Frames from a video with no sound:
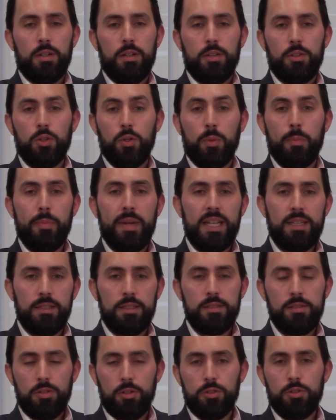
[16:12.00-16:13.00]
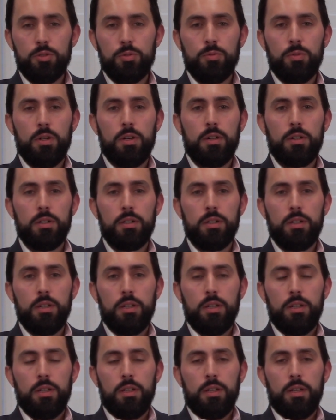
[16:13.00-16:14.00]
your patents are strong,
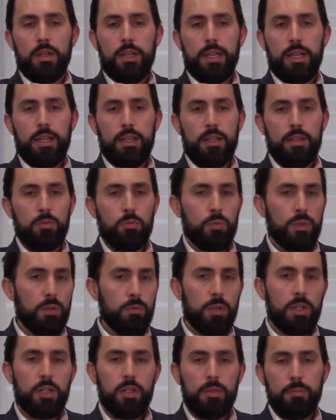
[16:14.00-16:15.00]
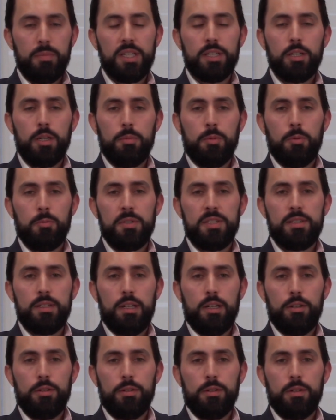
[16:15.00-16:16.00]
and we want to become a
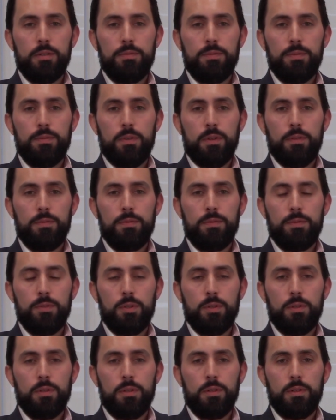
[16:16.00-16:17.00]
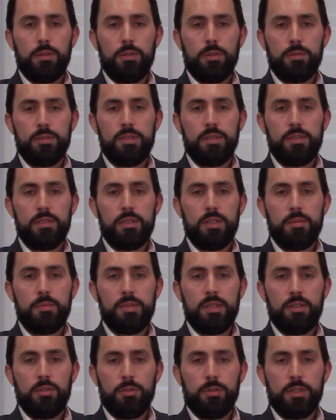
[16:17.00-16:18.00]
reseller of your systems
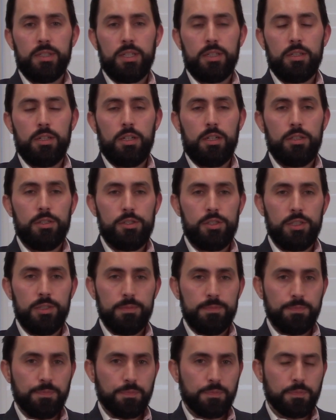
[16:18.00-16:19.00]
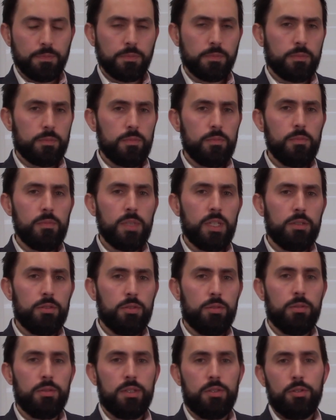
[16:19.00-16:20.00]
and your technology.
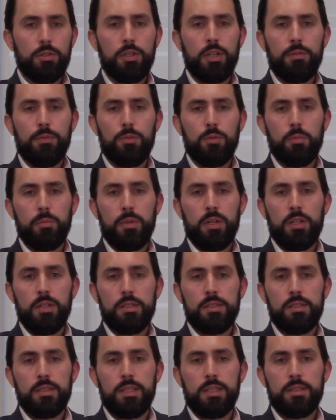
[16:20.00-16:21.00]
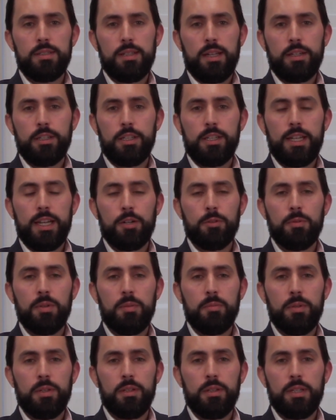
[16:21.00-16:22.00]
So it took a few months, they signed an
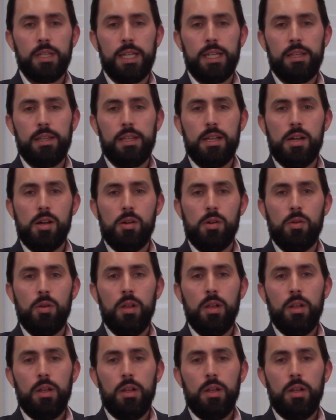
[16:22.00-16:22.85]
agreement, and now